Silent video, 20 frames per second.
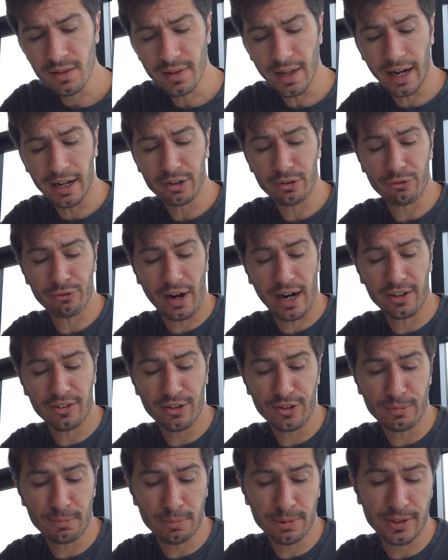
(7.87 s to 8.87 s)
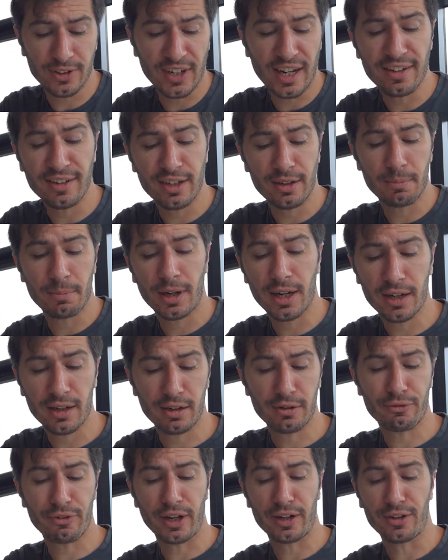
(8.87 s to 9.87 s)
That's factors presented by the
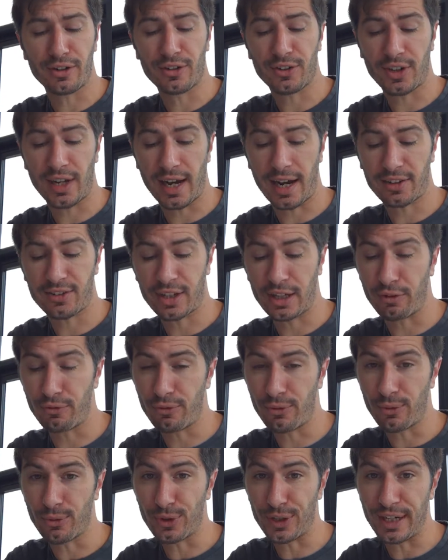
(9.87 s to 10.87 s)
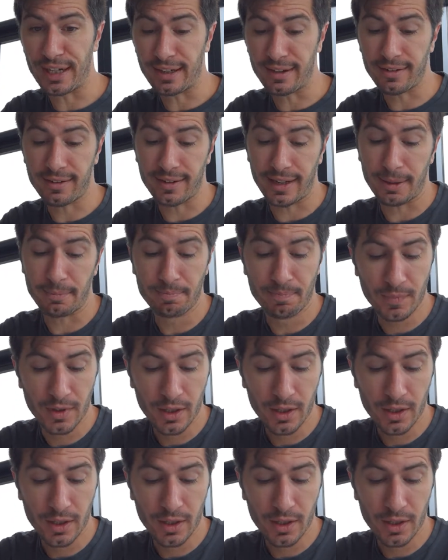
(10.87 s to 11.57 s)
defendants asking for leniency.